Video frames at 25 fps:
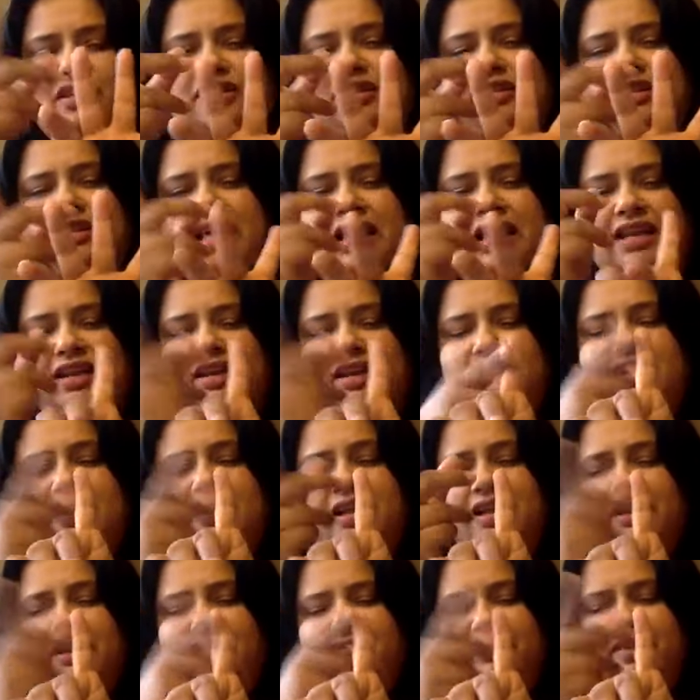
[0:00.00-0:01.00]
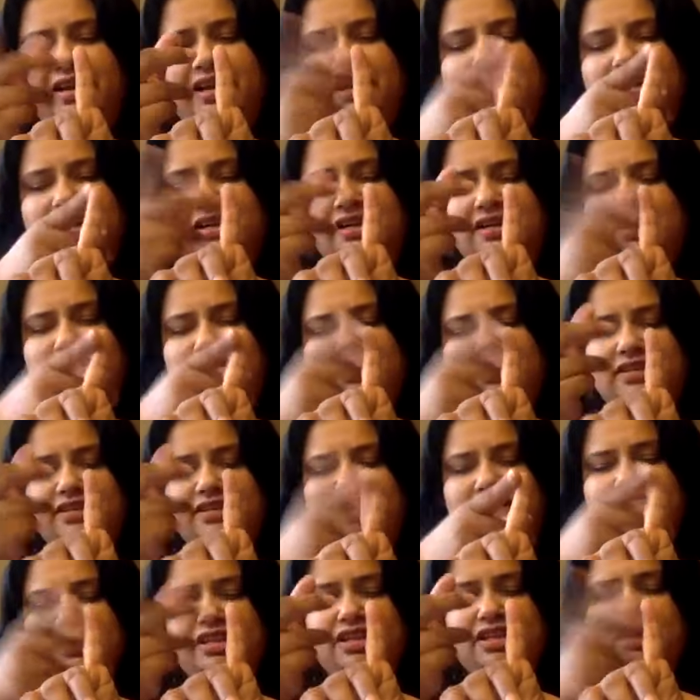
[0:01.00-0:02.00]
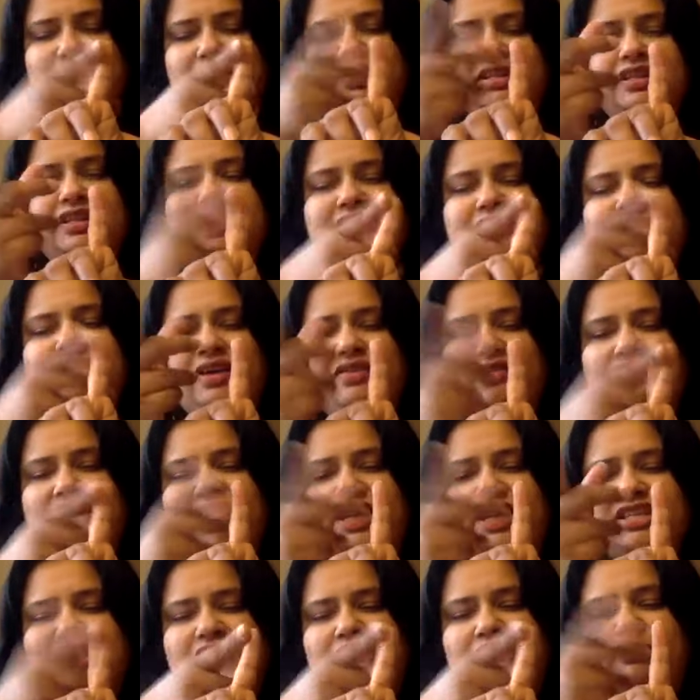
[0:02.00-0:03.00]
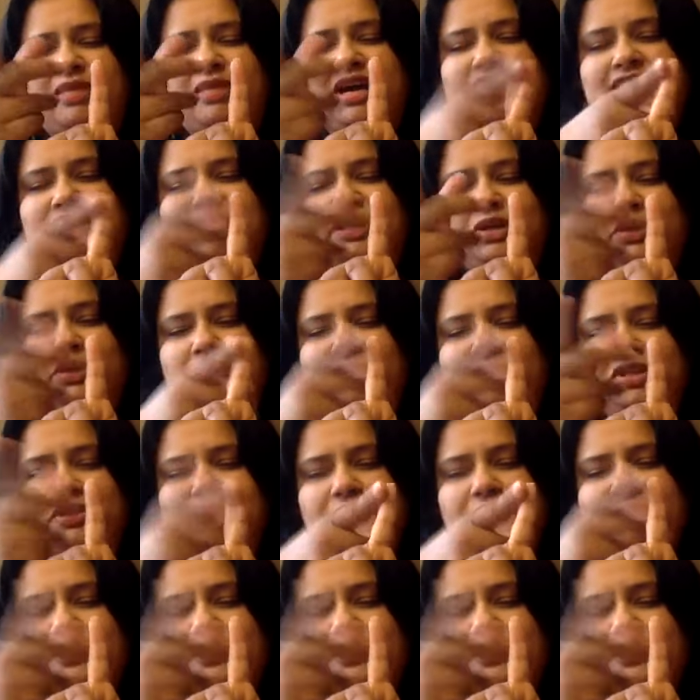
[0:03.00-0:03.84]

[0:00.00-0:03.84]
Dead. Middle finger. This heaviness in my throat.